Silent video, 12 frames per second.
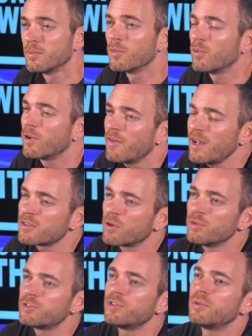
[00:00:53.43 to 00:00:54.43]
But what if I
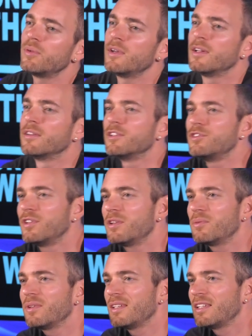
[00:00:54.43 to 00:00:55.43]
told you that you
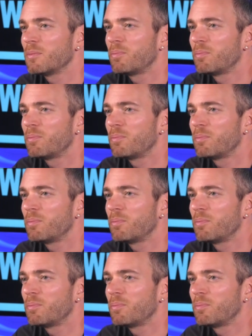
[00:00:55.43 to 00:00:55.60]
didn't really need to